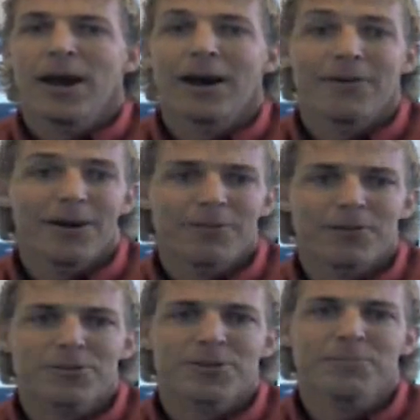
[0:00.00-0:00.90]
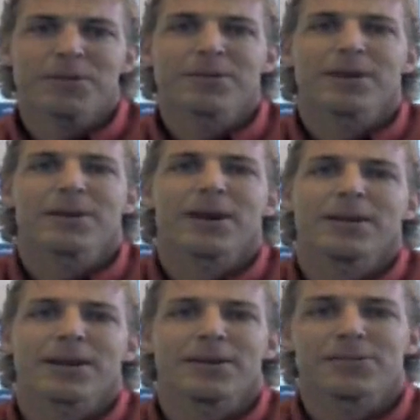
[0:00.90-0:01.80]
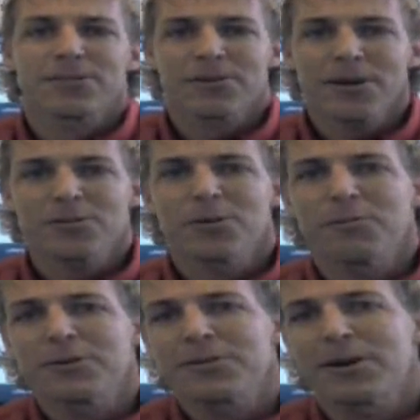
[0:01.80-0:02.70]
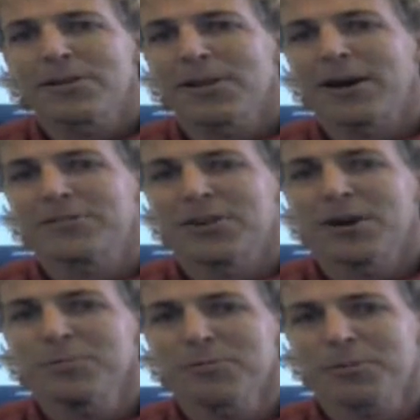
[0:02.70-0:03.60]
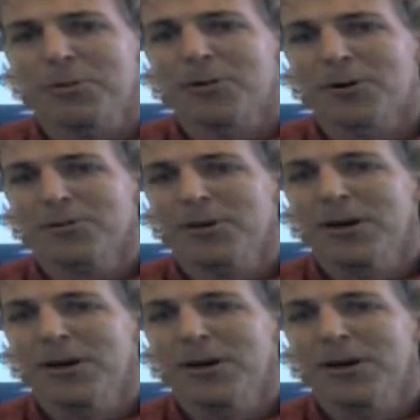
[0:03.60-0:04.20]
However, something that kind of concerned us when we saw the last jobs report